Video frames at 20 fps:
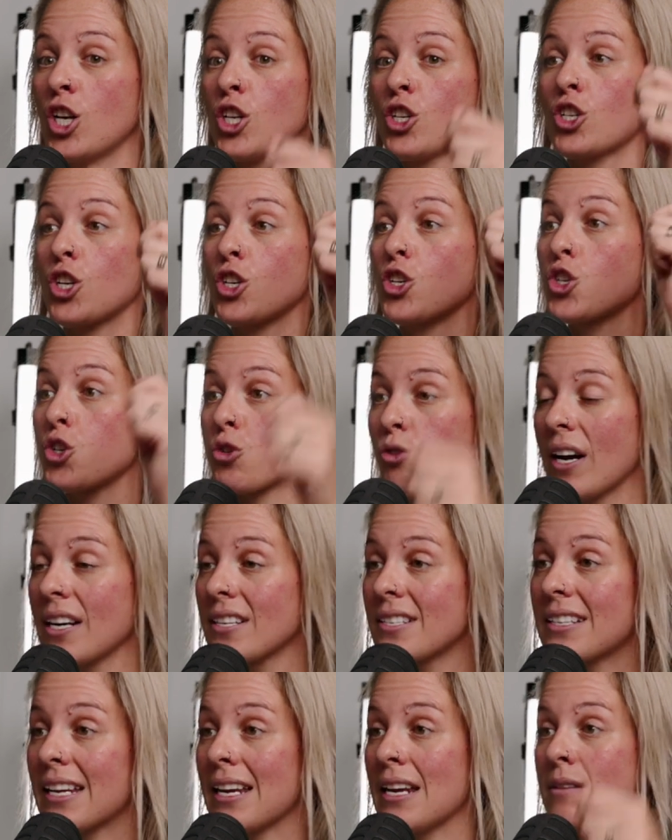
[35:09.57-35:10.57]
to
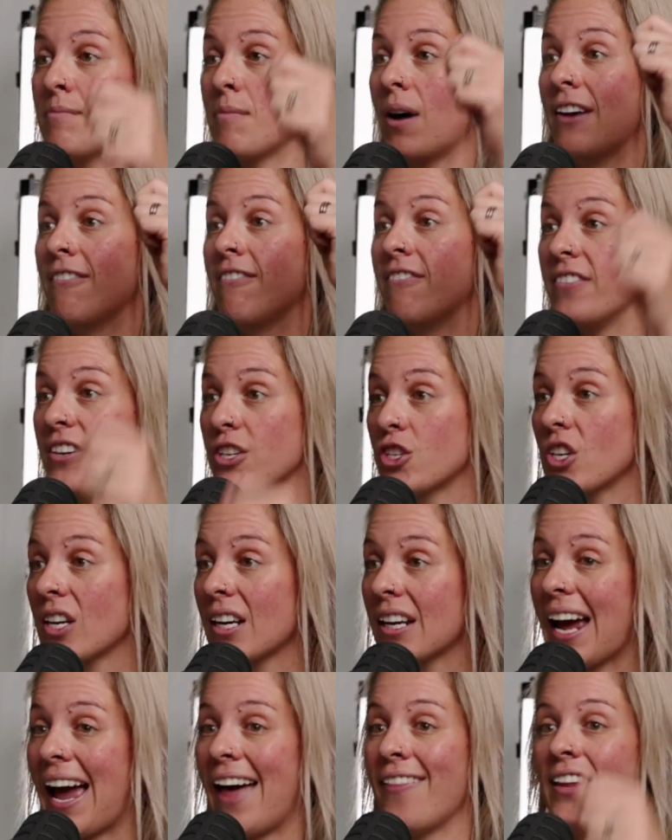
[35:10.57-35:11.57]
trust in my vision
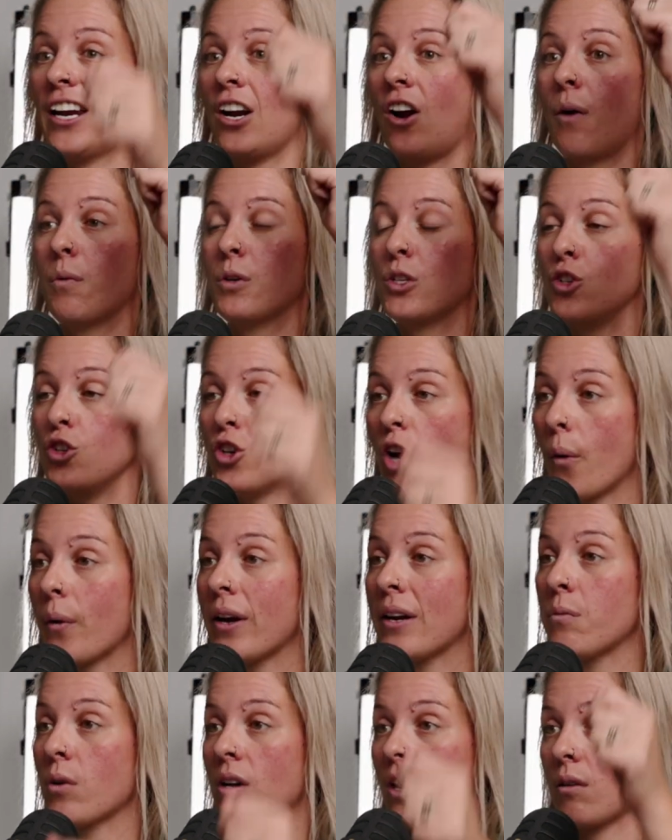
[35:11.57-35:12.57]
and that I was
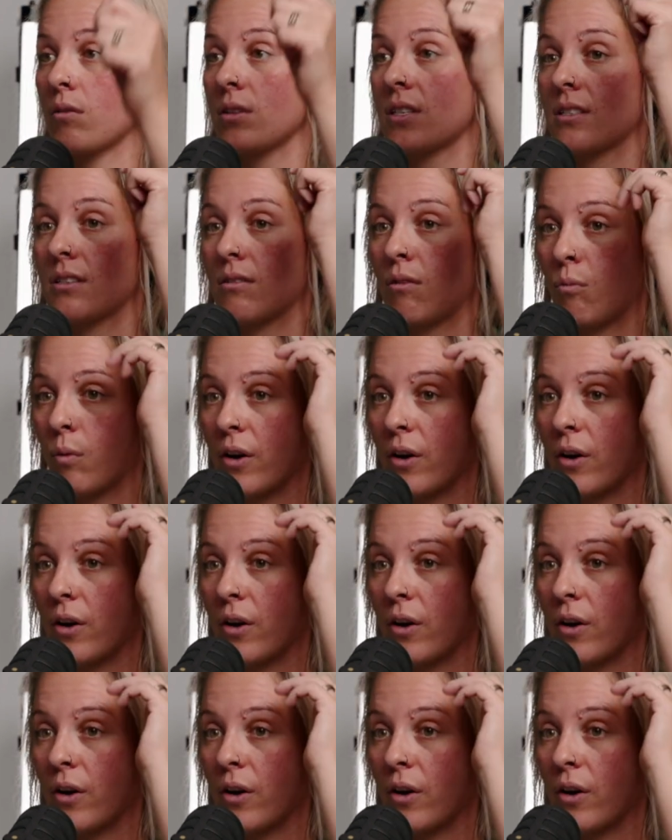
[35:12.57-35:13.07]
knowing where I was